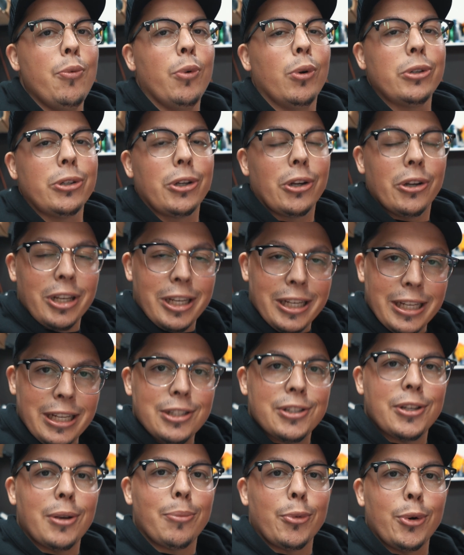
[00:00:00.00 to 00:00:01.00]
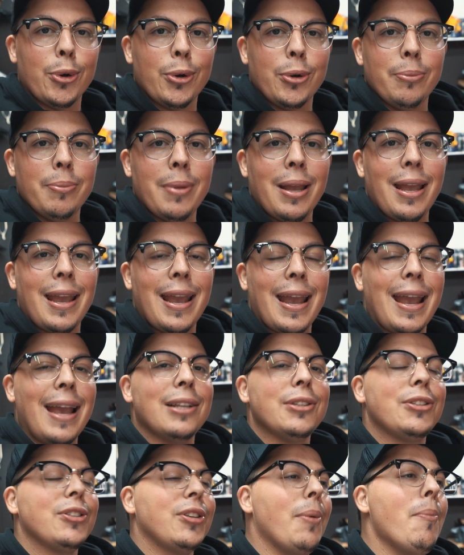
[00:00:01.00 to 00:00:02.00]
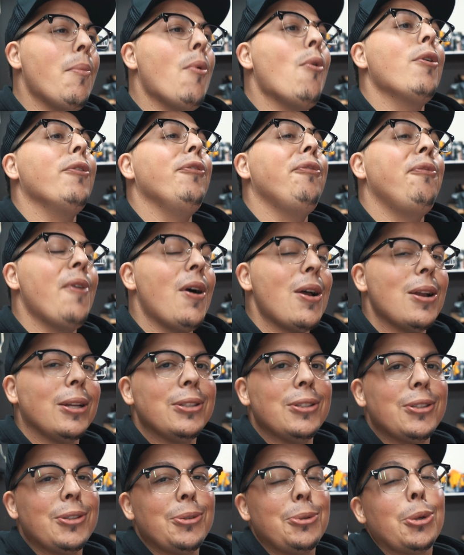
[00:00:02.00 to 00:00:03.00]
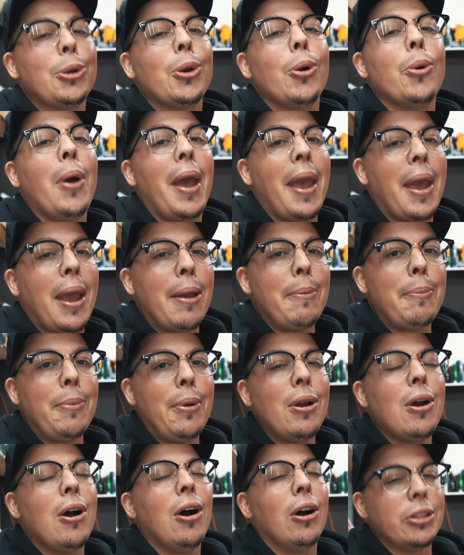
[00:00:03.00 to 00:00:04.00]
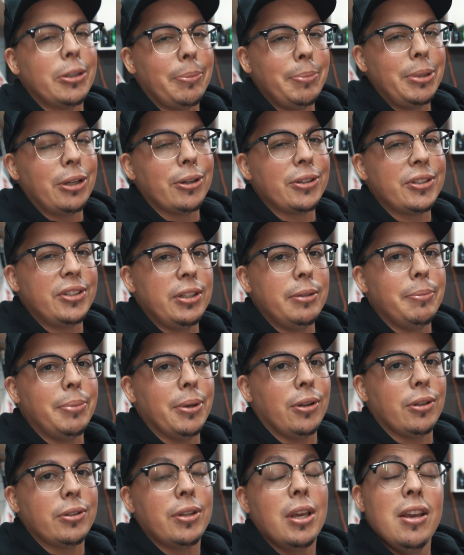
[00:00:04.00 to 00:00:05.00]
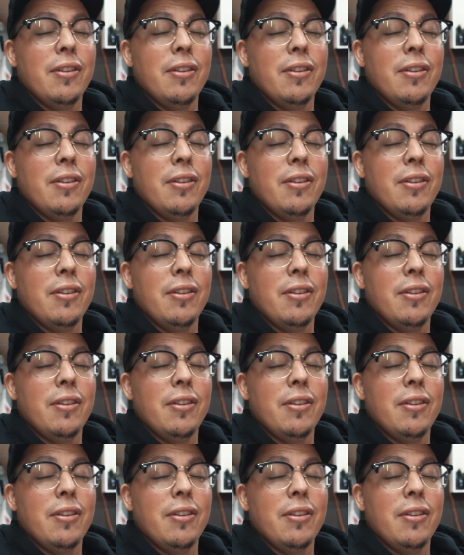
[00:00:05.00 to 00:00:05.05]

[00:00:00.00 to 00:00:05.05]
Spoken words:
we're gonna need some room and some more funds to go ham on the BRZ build.